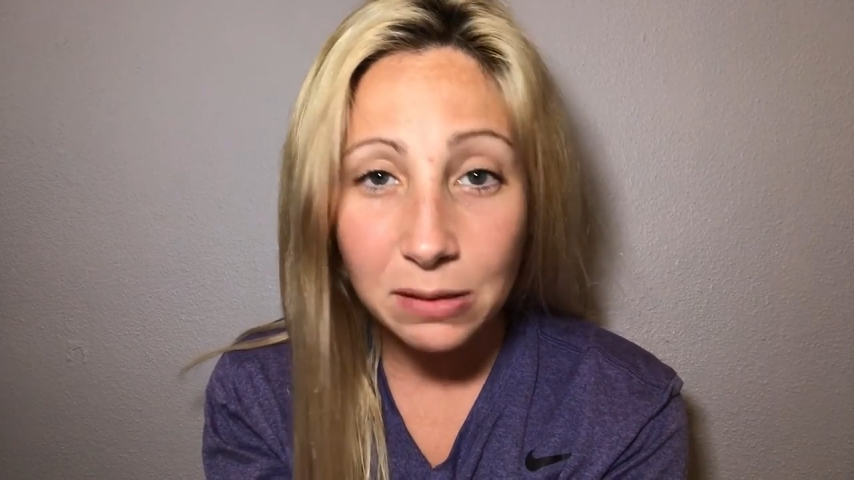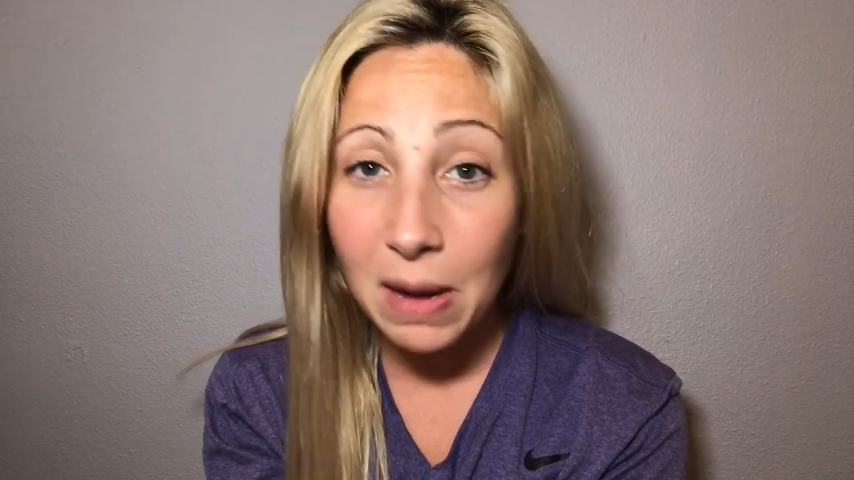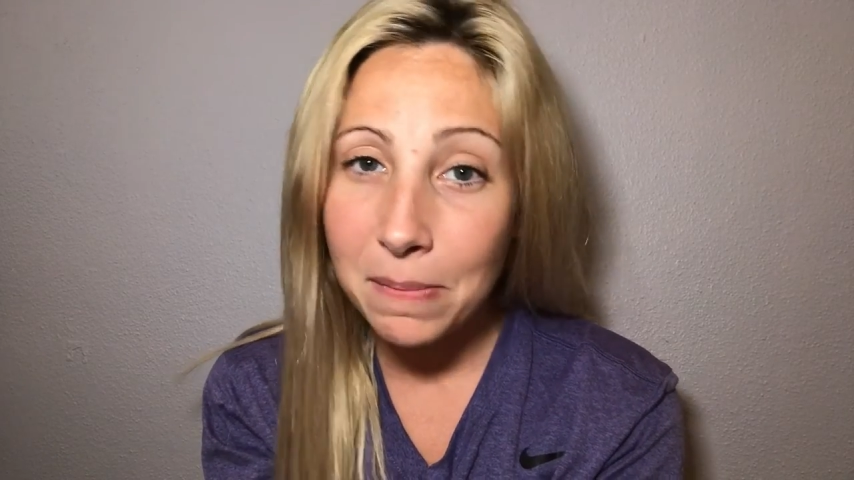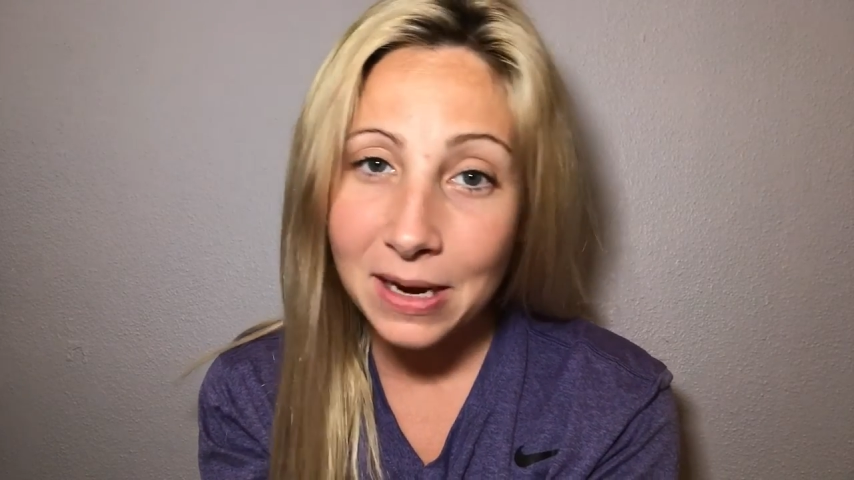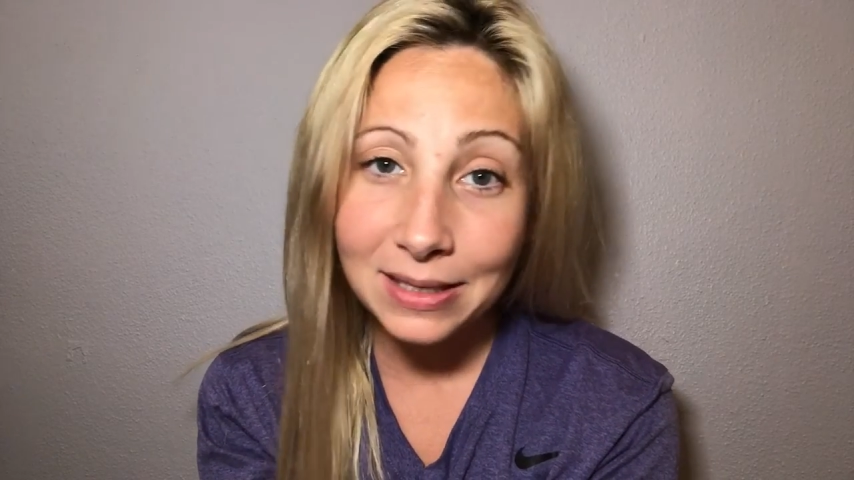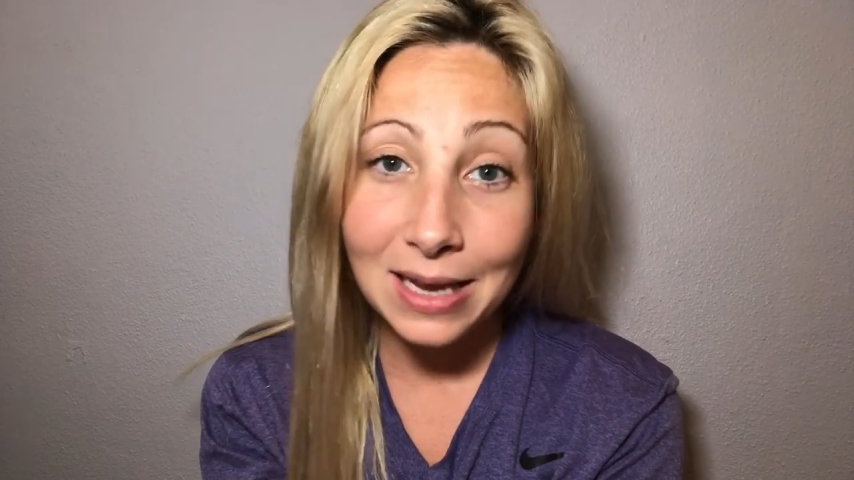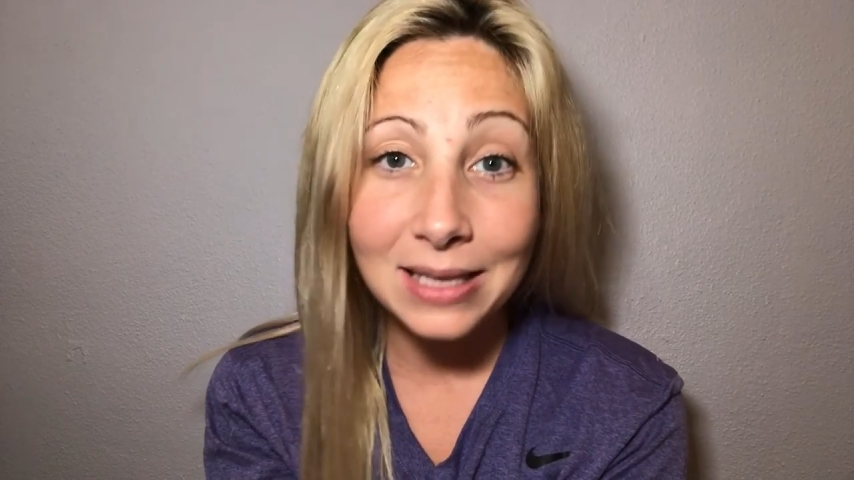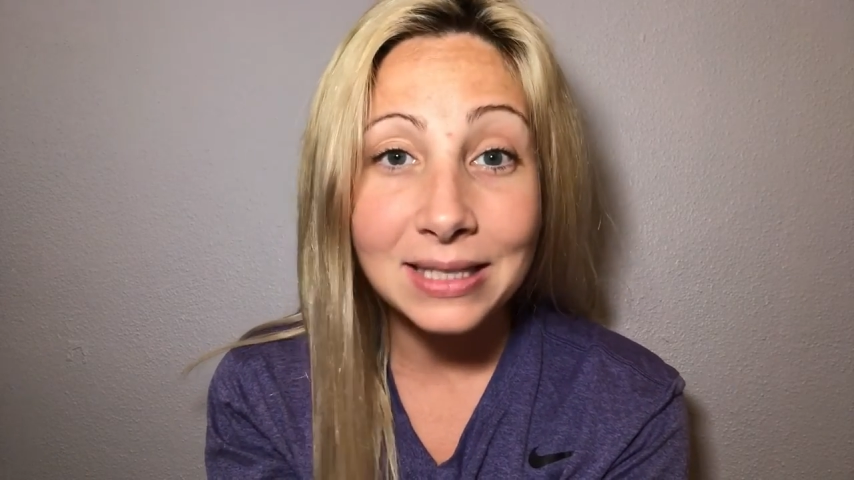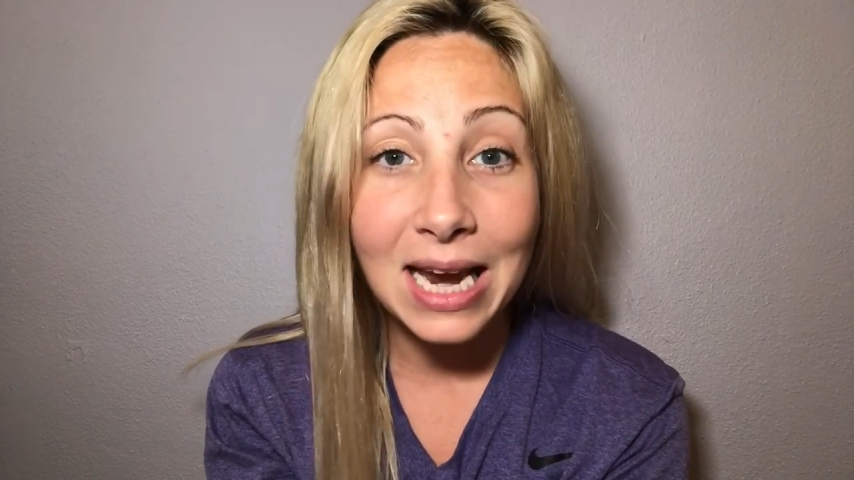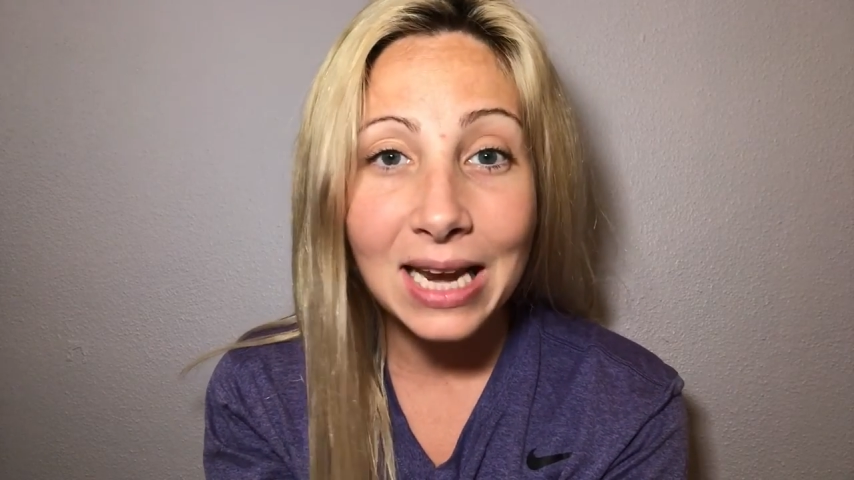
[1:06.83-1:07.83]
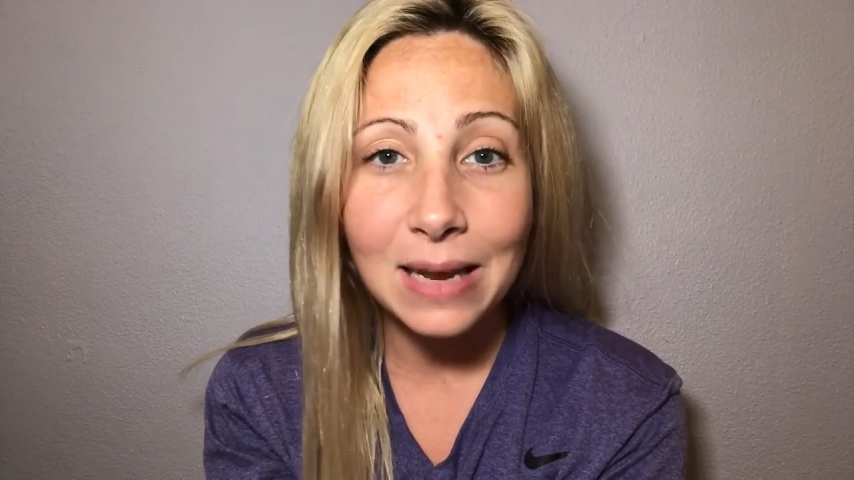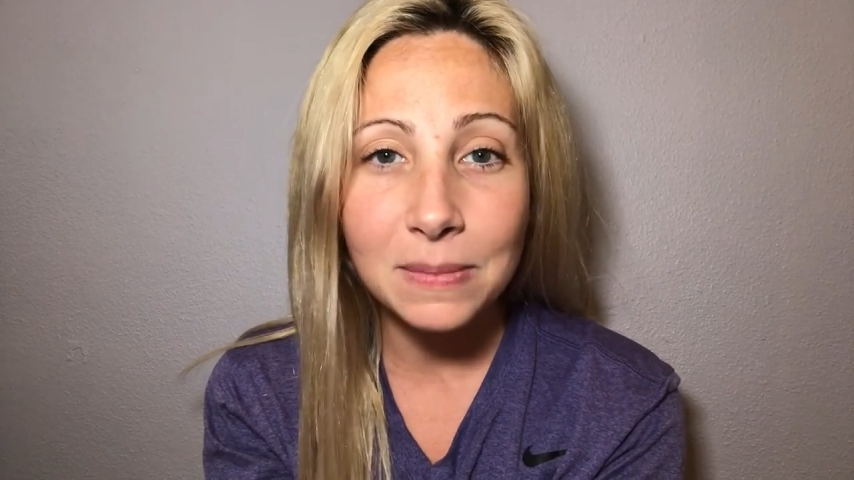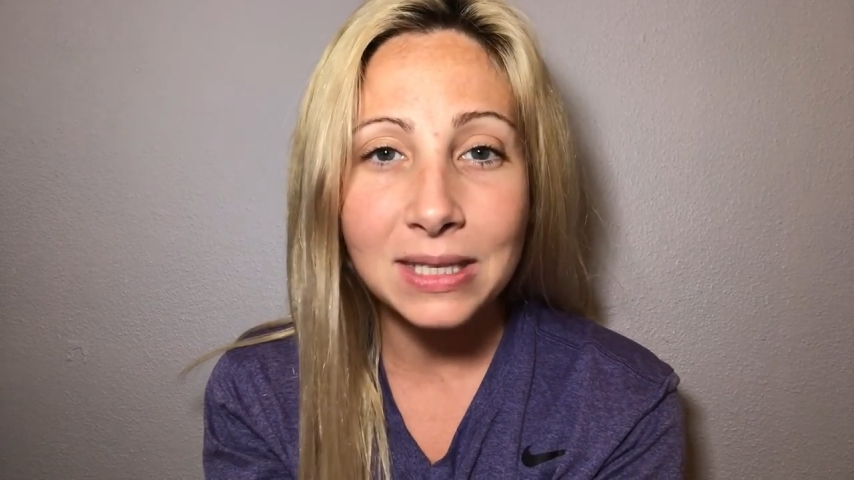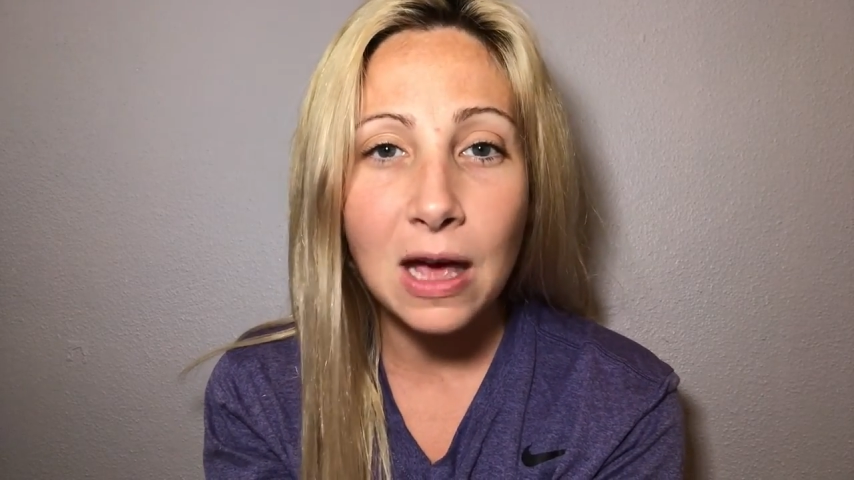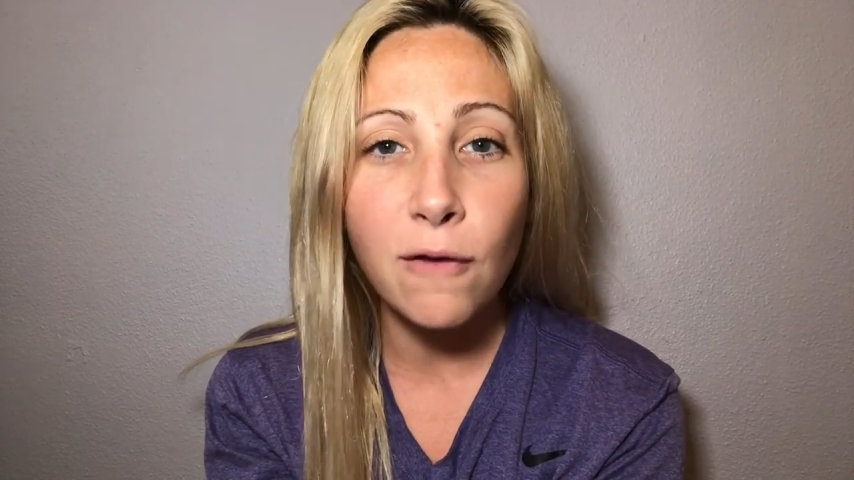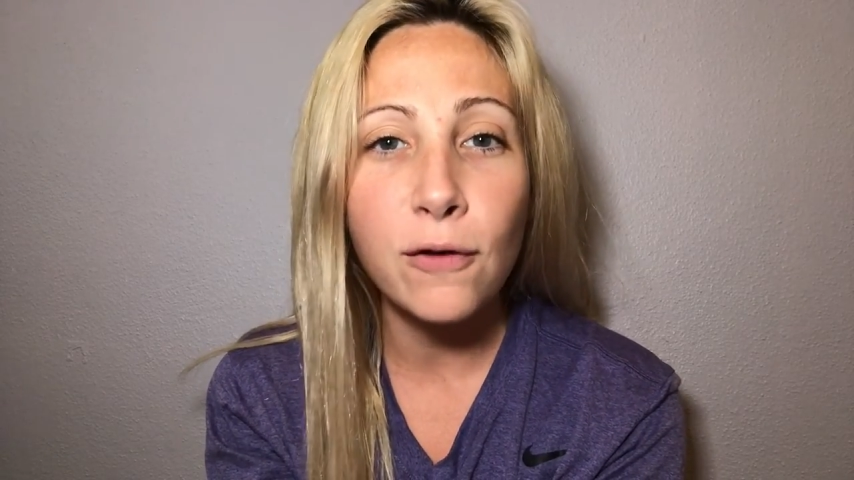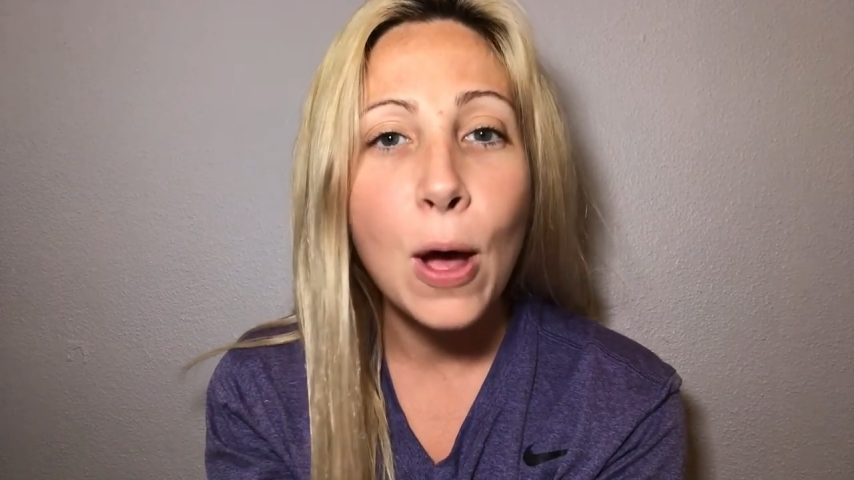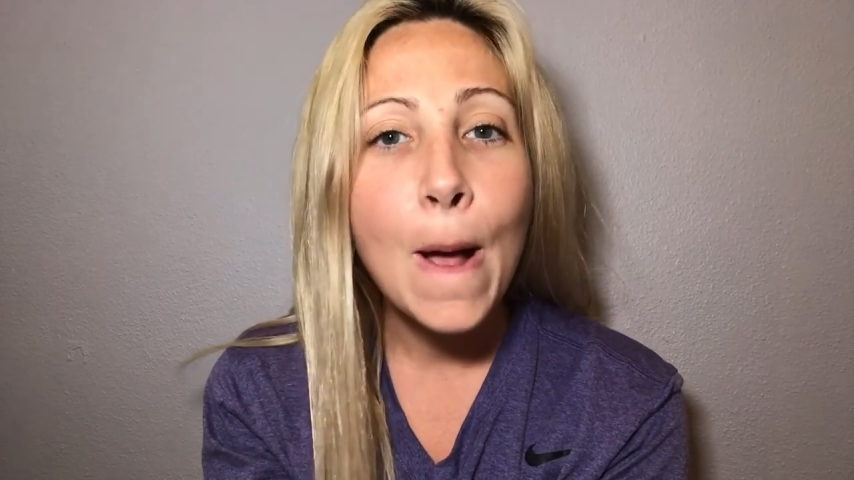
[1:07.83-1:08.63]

Maybe it's not Satan himself,